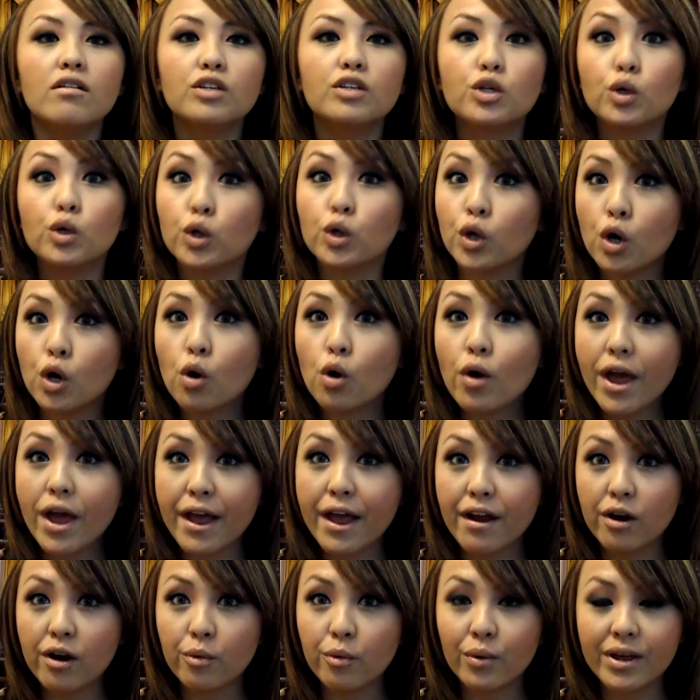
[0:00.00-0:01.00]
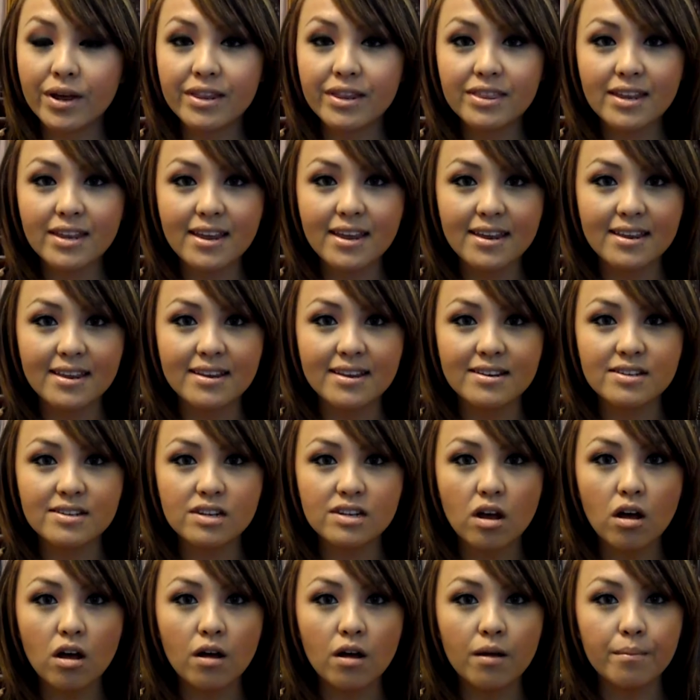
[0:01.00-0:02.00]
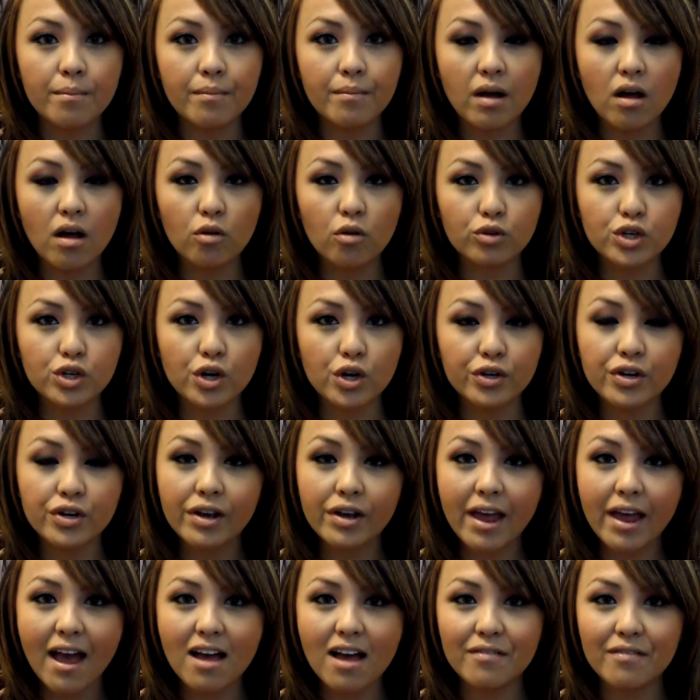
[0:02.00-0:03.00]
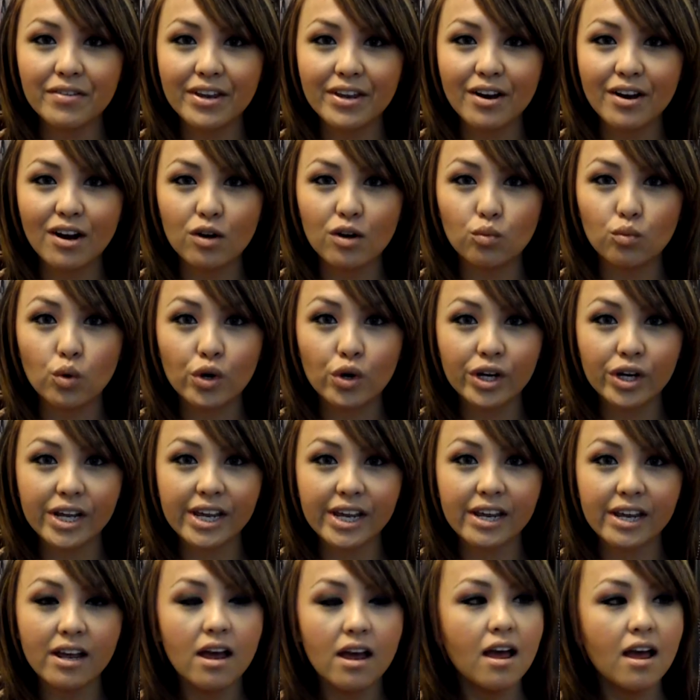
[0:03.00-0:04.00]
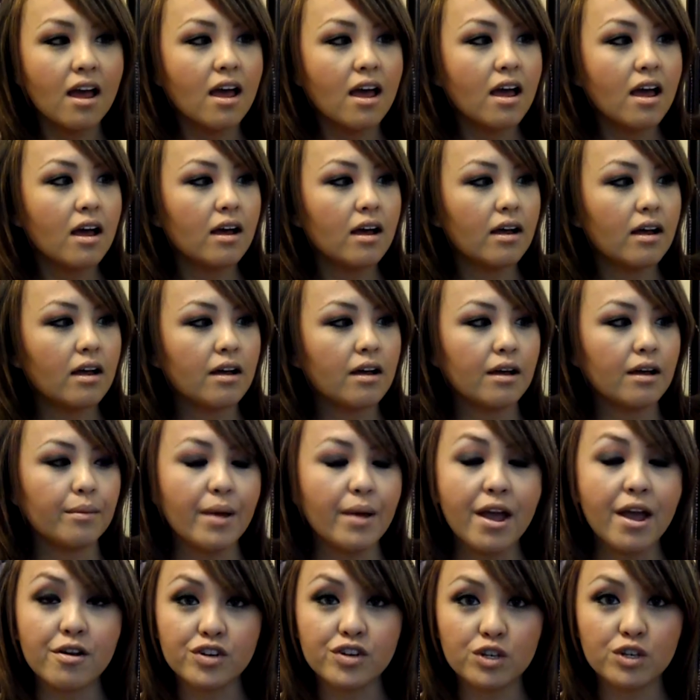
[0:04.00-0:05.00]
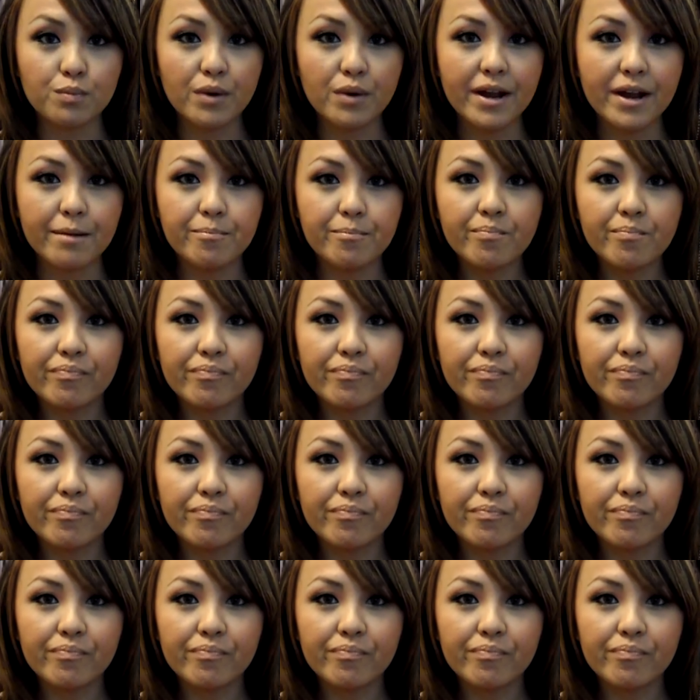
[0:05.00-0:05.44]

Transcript: to curl hair with is um, Alterna Caviar Working um, Hairspray.